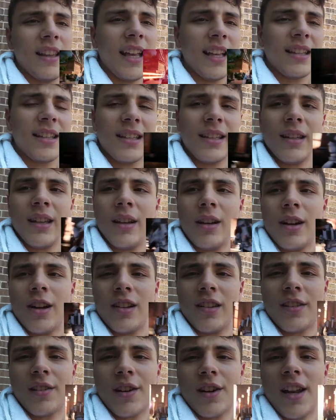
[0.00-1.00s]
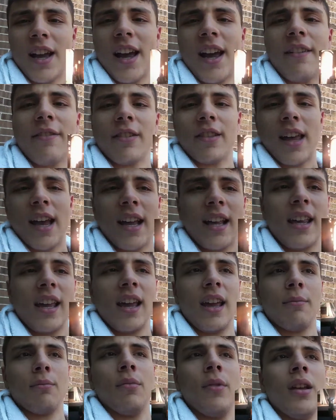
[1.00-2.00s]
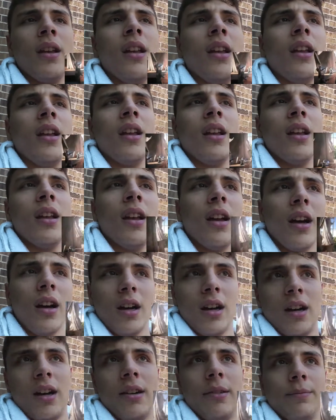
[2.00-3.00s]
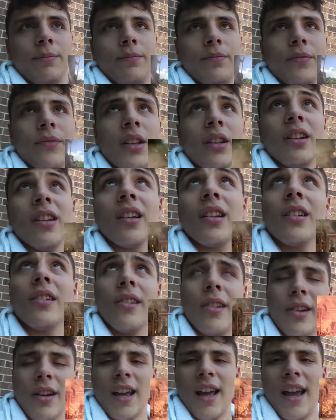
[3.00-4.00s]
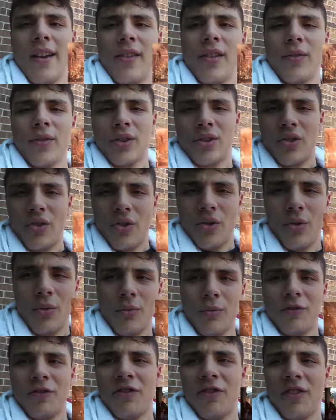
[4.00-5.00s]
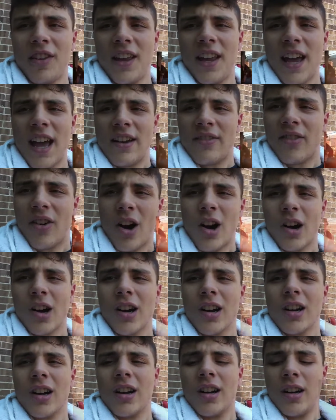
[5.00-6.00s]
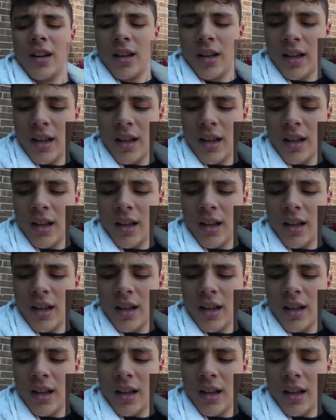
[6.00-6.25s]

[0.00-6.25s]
that's a concern I have for that game. Another concern I have is for Doom VFR.